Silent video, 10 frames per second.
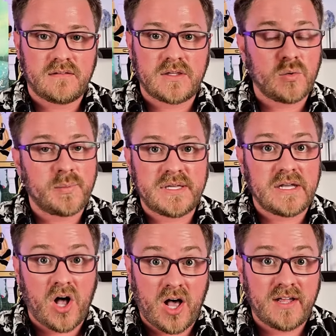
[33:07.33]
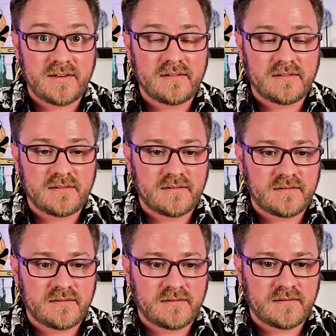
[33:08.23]
You will be caught
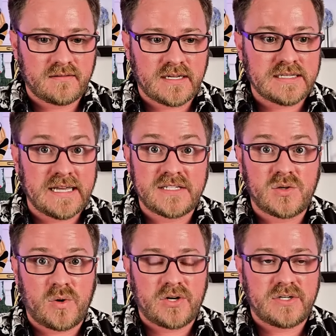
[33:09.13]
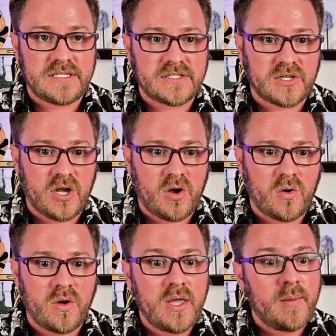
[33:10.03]
and led to where you need to
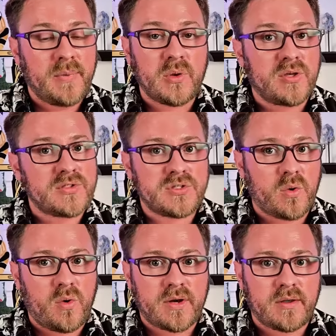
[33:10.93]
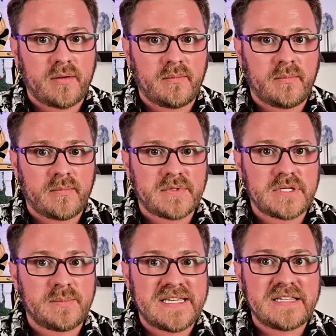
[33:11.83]
go. But you also don't want
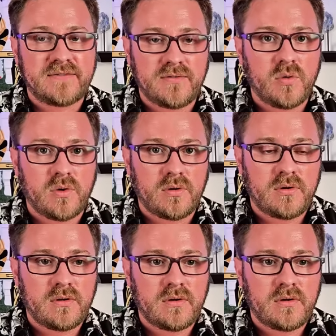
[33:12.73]
to be the Fool.